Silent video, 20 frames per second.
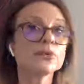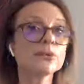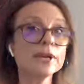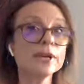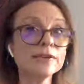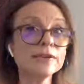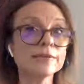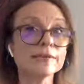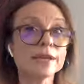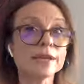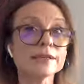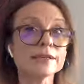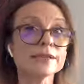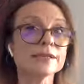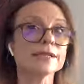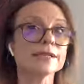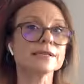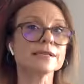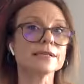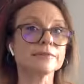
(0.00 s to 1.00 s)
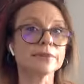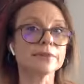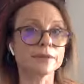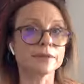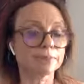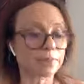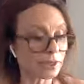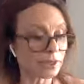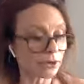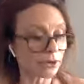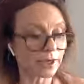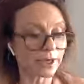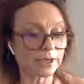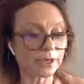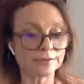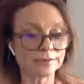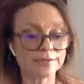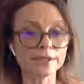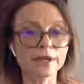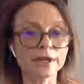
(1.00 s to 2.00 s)
Bereavement is simply the
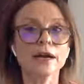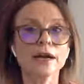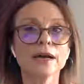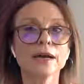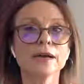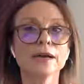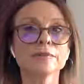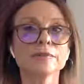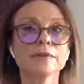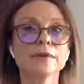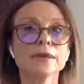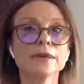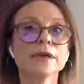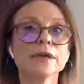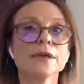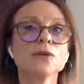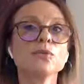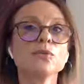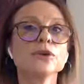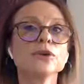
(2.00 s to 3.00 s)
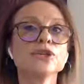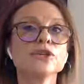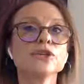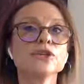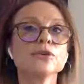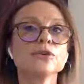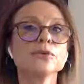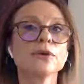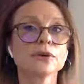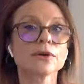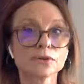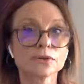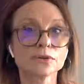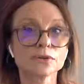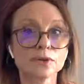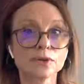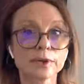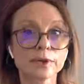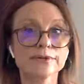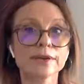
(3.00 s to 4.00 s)
period of time in which you are
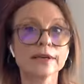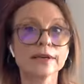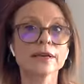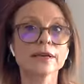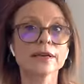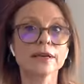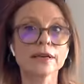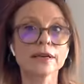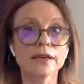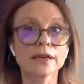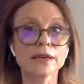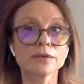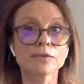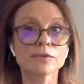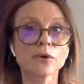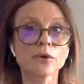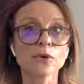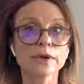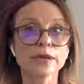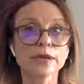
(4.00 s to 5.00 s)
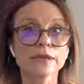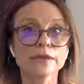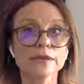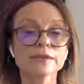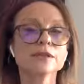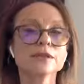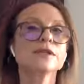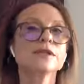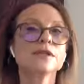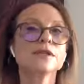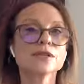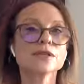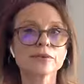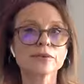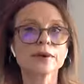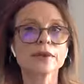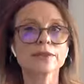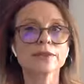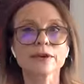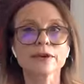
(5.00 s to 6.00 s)
grieving and mourning.
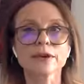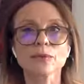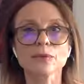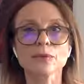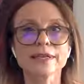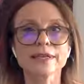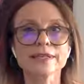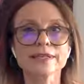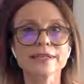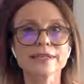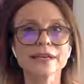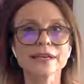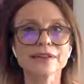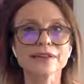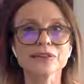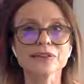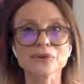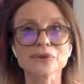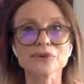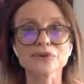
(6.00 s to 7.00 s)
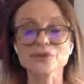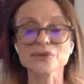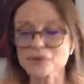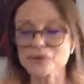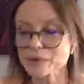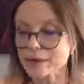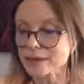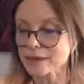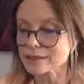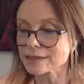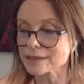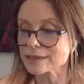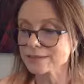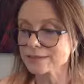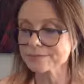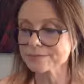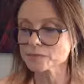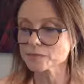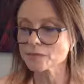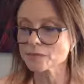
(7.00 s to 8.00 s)
So I thought I wanted to get those straight.
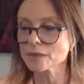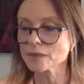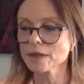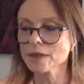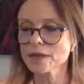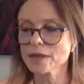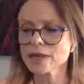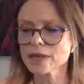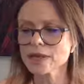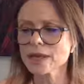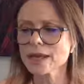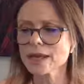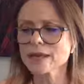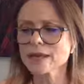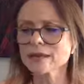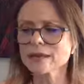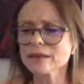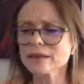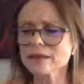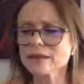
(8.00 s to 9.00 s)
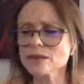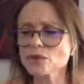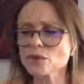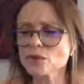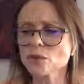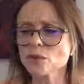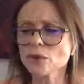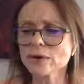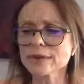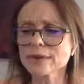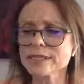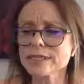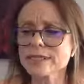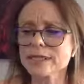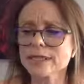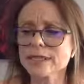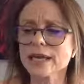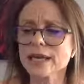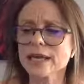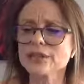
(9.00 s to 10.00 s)
And this
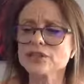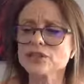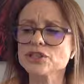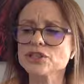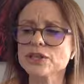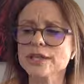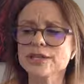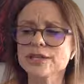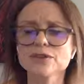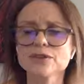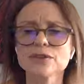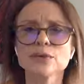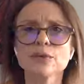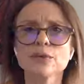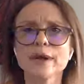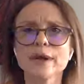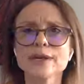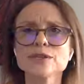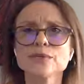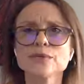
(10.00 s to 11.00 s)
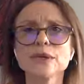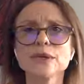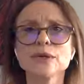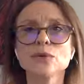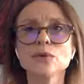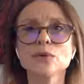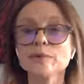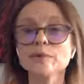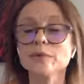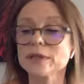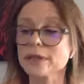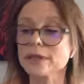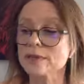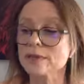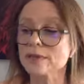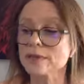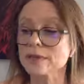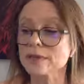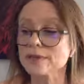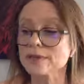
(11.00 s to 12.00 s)
quarantine has changed the ways we
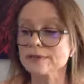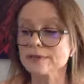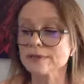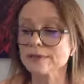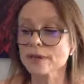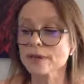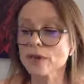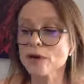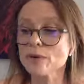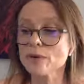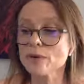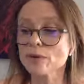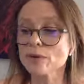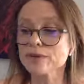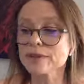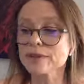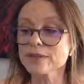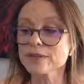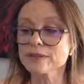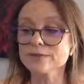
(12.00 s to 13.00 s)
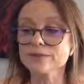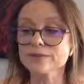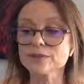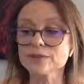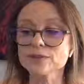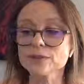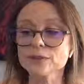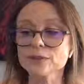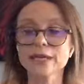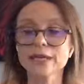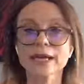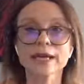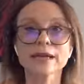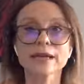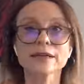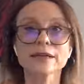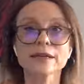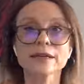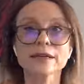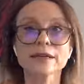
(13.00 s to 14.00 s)
normally grieve, both individually
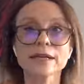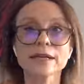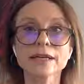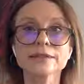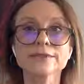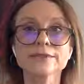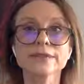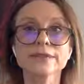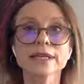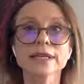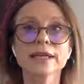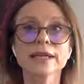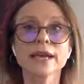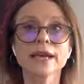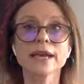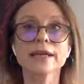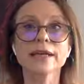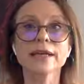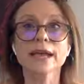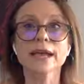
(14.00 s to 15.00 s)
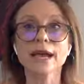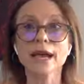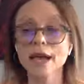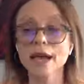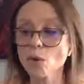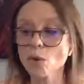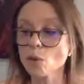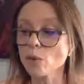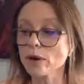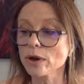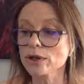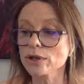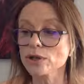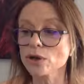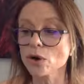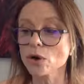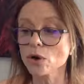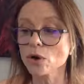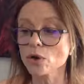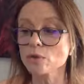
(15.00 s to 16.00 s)
and collectively, and how
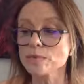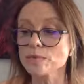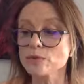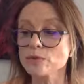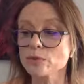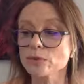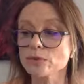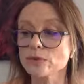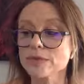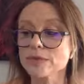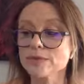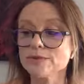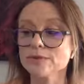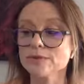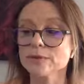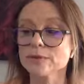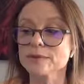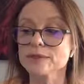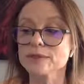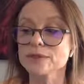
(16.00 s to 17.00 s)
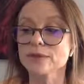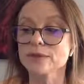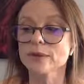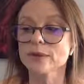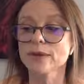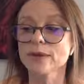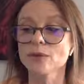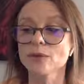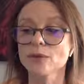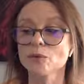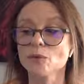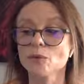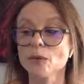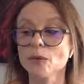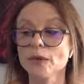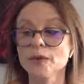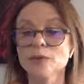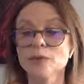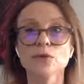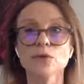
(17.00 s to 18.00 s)
one copes will influence the way
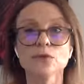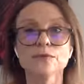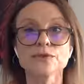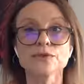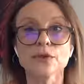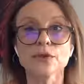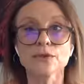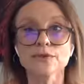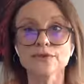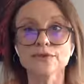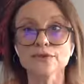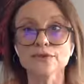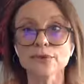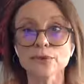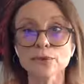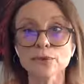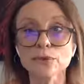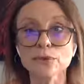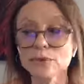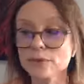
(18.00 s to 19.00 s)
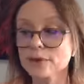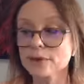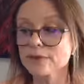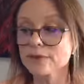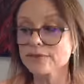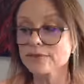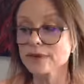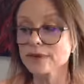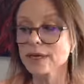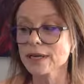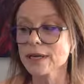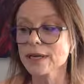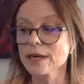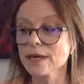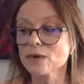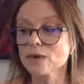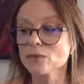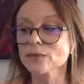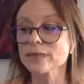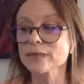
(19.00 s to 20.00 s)
one moves through grief,
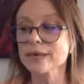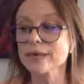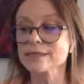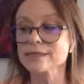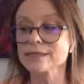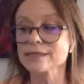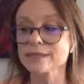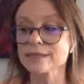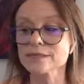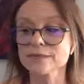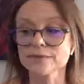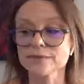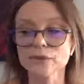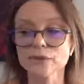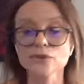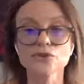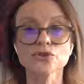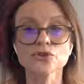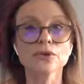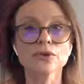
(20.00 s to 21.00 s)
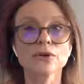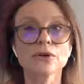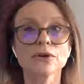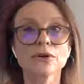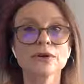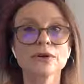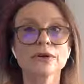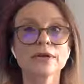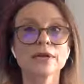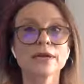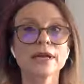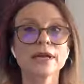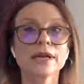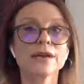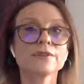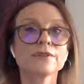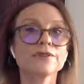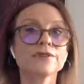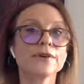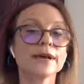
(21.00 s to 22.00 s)
regains a sense of control,
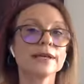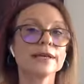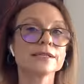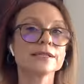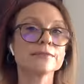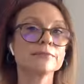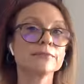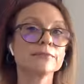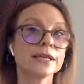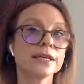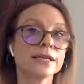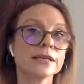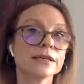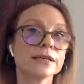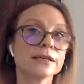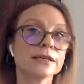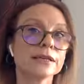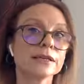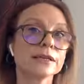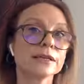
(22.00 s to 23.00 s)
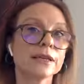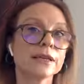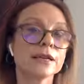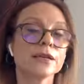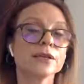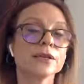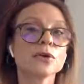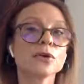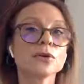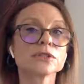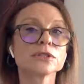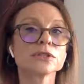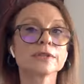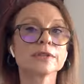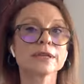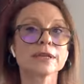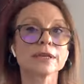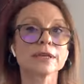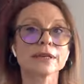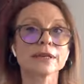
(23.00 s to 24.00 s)
and finds meaning and
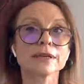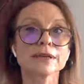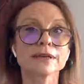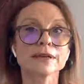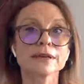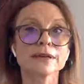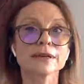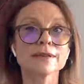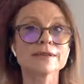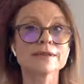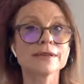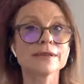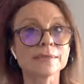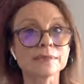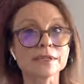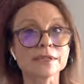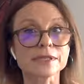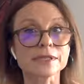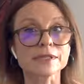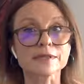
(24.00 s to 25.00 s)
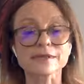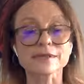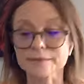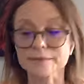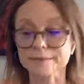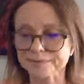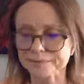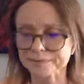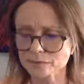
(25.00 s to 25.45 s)
ultimately acceptance.